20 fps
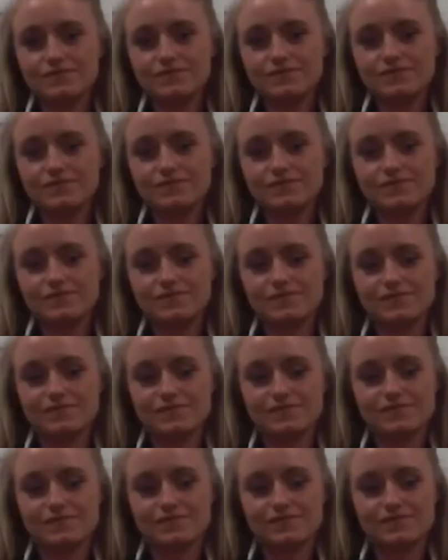
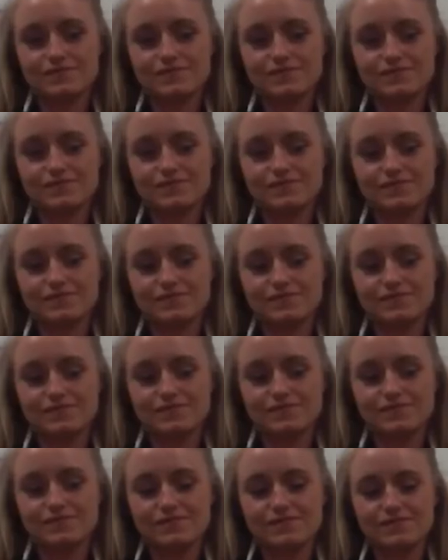
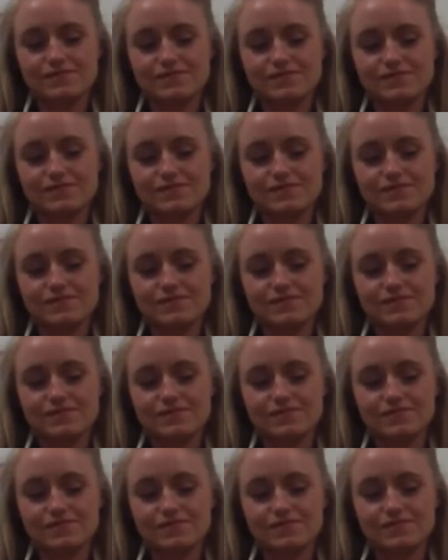
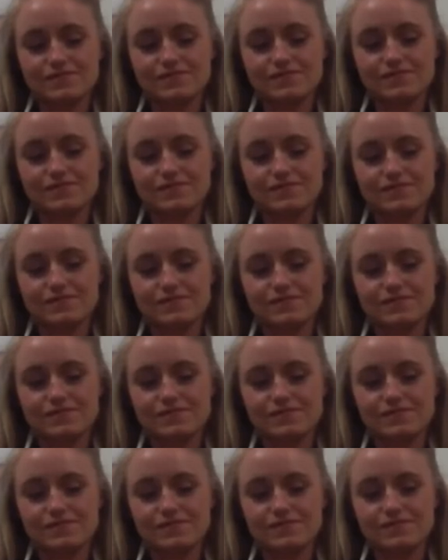
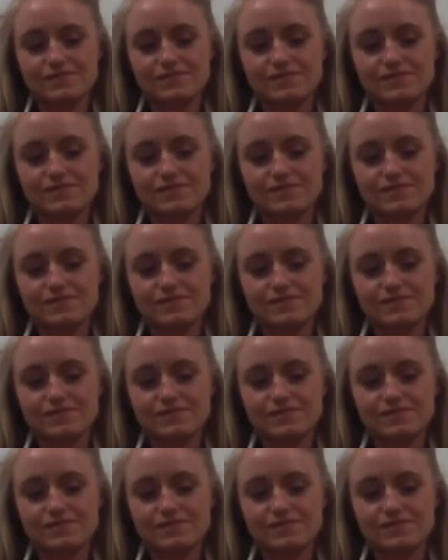(not speaking)